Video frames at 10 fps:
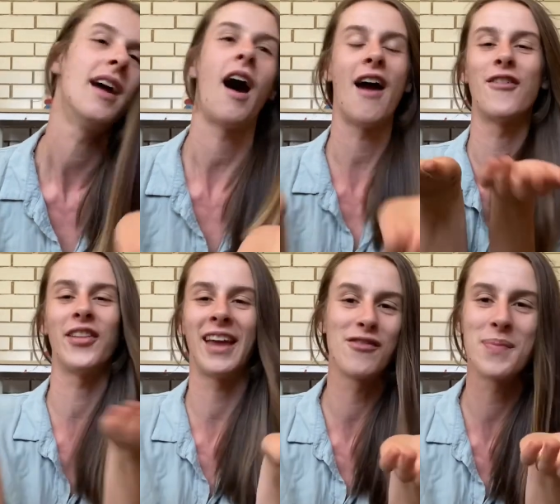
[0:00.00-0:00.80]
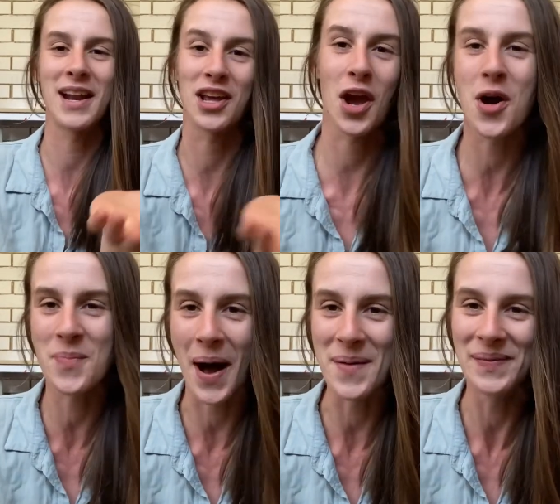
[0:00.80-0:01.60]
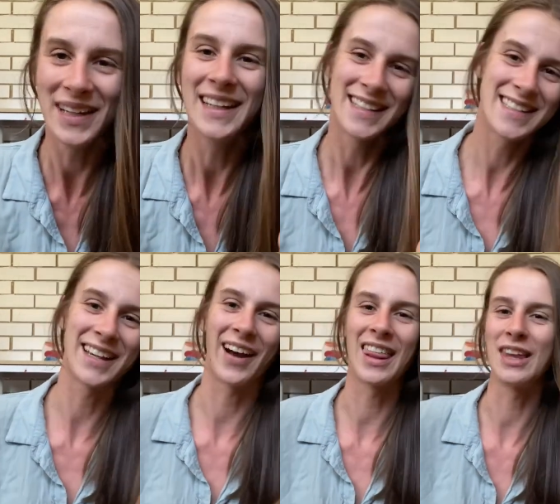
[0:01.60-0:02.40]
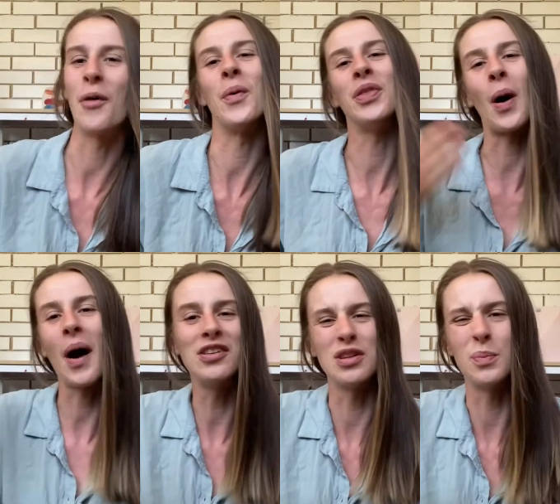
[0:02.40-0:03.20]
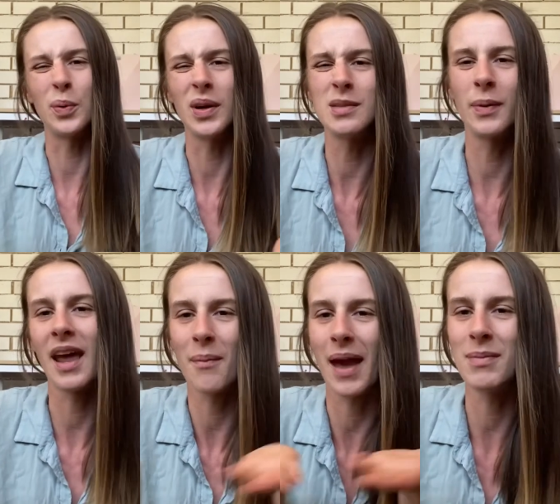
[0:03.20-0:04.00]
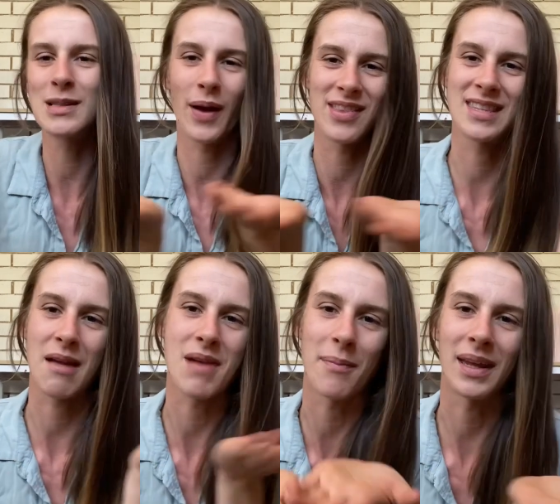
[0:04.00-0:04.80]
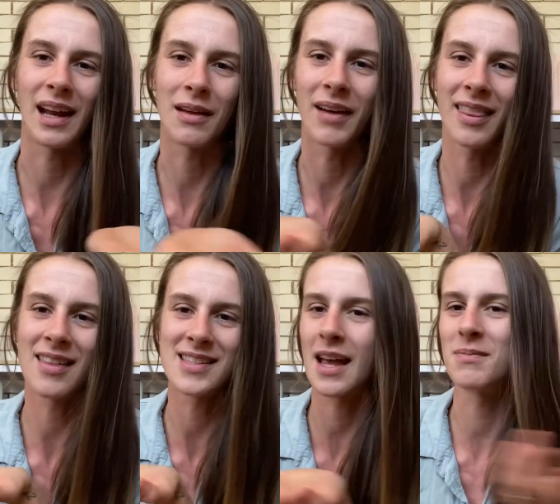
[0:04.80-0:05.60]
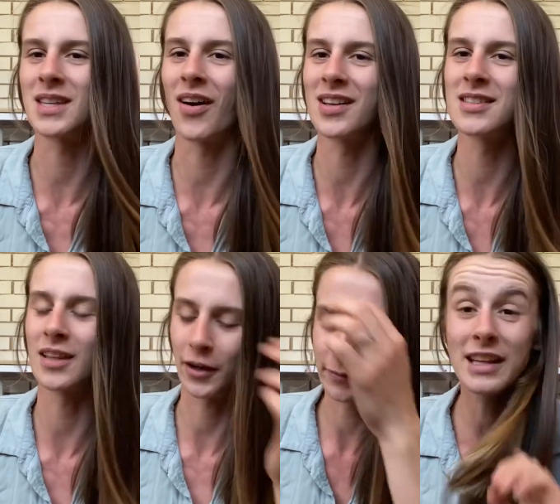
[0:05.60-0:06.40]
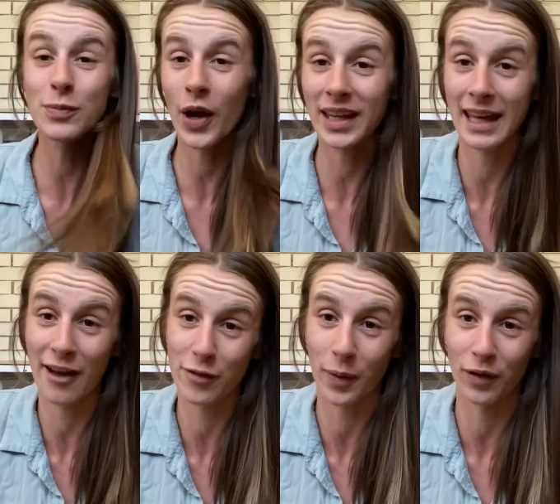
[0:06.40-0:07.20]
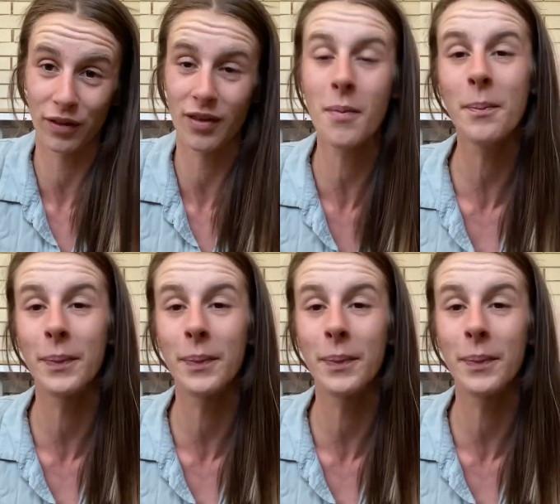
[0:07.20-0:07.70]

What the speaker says: I've only ever been a girl mum. So I thought, well, no, I'll do the boys. But our babies wear the same nappy anyway. They're the same size. So it's working out for both of them.